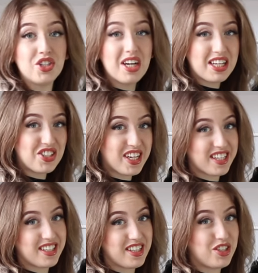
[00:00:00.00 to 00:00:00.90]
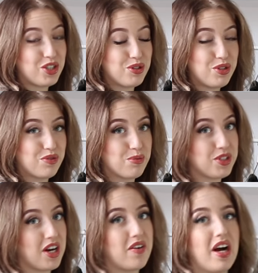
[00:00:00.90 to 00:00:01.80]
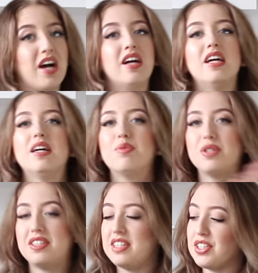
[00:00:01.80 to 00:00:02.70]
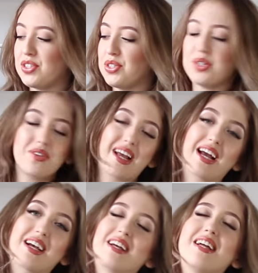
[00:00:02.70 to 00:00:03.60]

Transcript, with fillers: shearling jacket that I showed you from Zara with this turtleneck